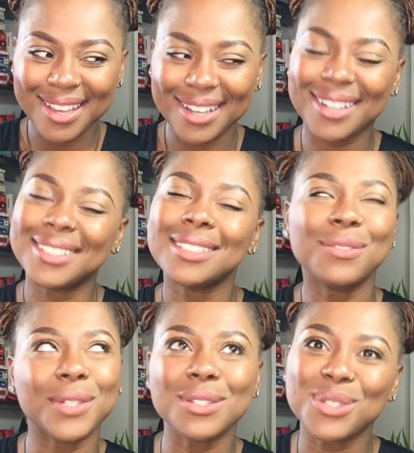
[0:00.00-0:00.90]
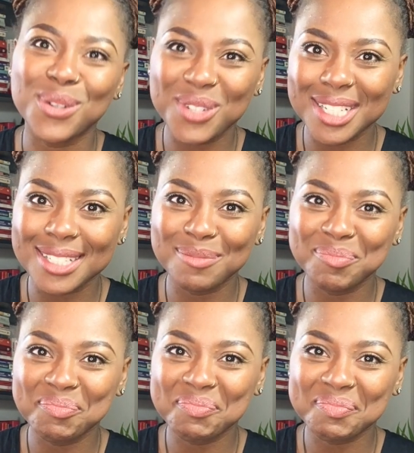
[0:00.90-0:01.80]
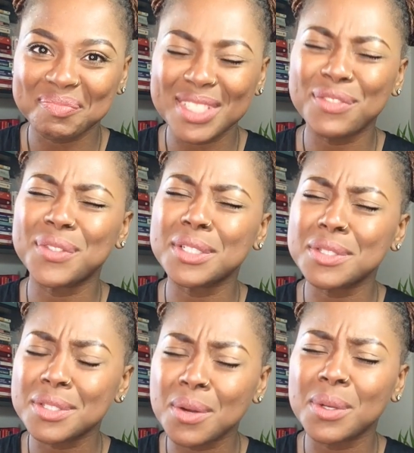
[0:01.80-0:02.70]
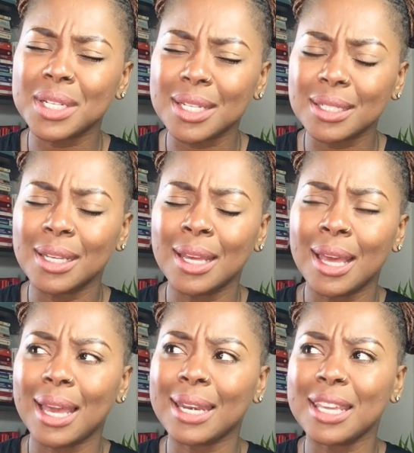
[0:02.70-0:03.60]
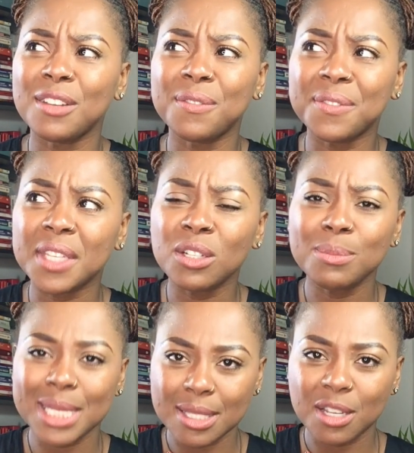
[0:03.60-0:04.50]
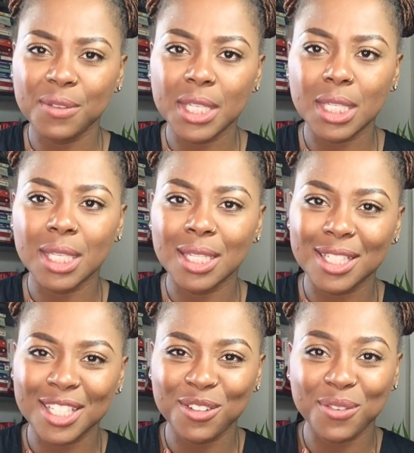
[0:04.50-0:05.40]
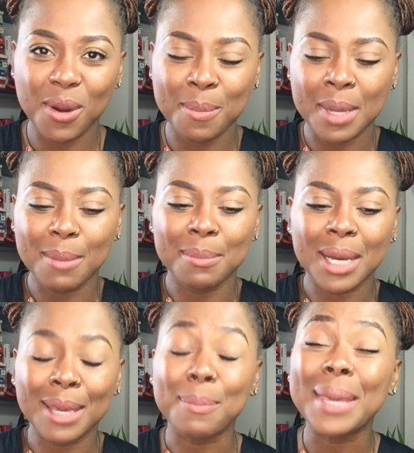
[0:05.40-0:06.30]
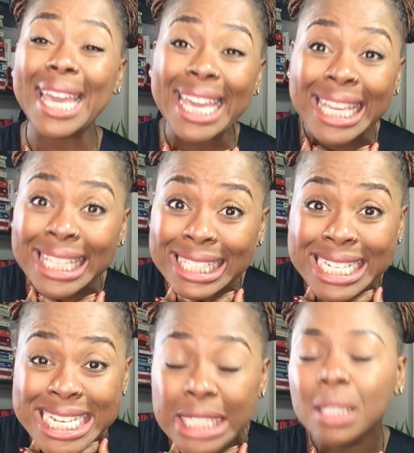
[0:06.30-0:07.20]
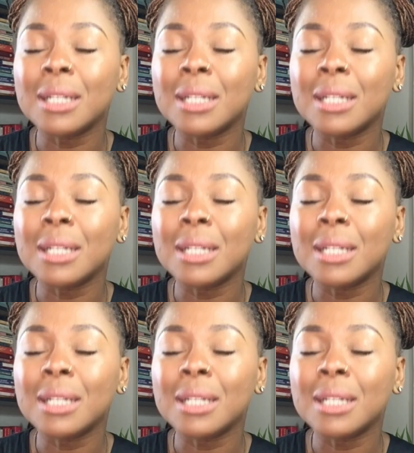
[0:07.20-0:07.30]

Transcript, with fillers: Ah, it feels so good. It feels so good. And I can feel myself healing from my pain.